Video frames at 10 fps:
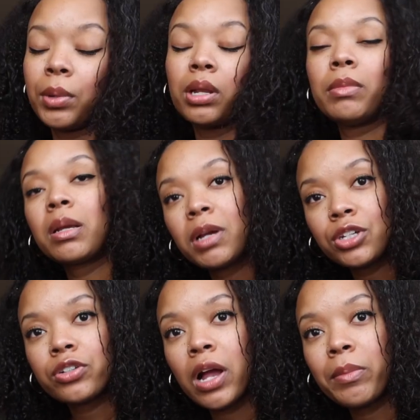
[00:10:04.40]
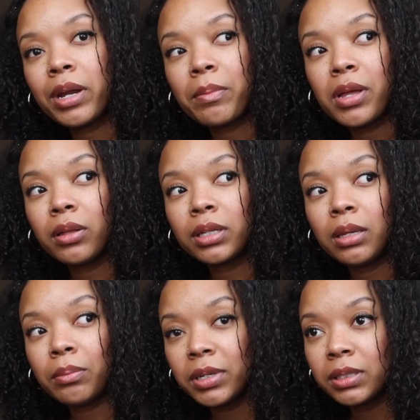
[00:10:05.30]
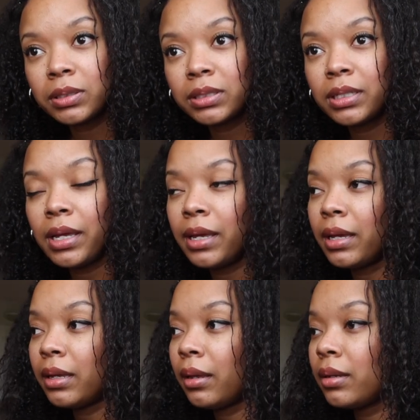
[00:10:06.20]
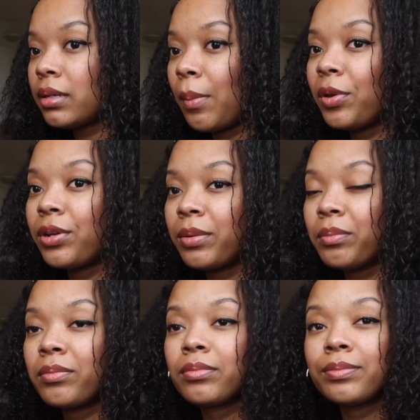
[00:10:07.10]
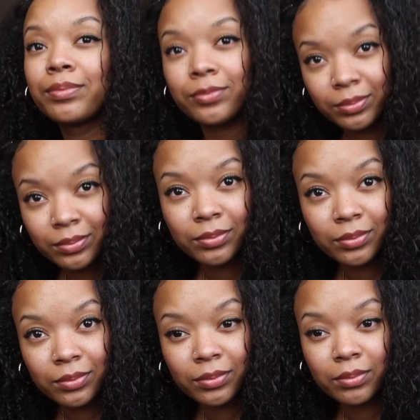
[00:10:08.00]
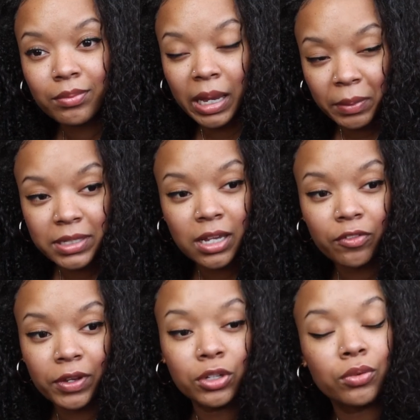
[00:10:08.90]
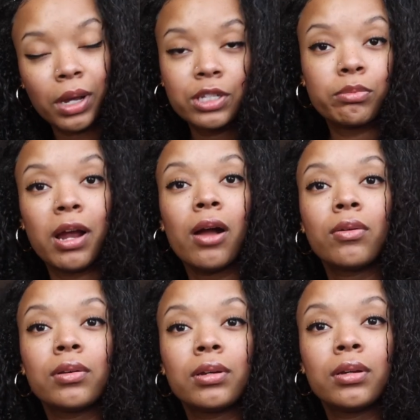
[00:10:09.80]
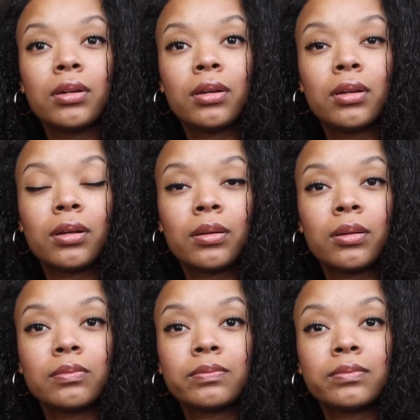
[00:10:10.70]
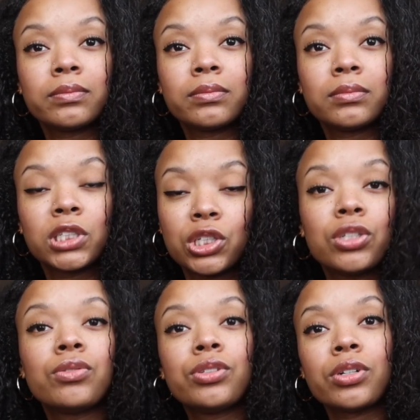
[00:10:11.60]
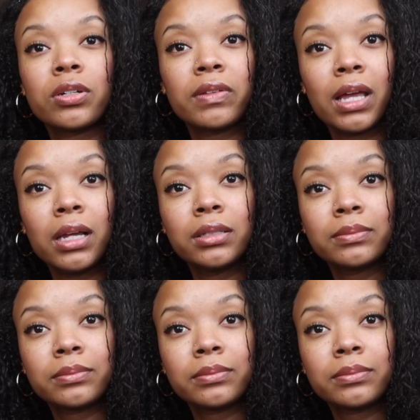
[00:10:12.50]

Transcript: I'm gonna make my strawberry milky milk and I'm gonna make myself and you guys proud because you deserve that.